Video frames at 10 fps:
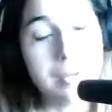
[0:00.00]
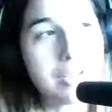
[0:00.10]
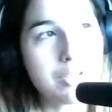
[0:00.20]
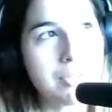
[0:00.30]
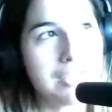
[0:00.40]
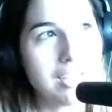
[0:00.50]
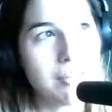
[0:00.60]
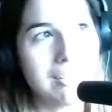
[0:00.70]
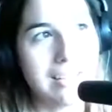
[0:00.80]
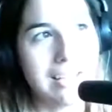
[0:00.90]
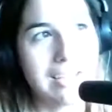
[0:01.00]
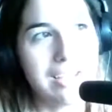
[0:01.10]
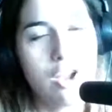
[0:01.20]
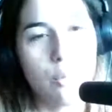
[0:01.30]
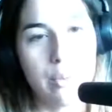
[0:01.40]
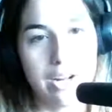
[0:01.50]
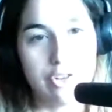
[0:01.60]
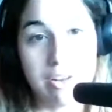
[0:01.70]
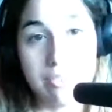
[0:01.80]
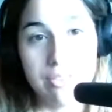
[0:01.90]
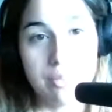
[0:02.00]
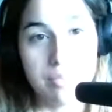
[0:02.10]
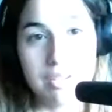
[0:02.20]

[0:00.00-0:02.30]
It makes me think about like when I try to do something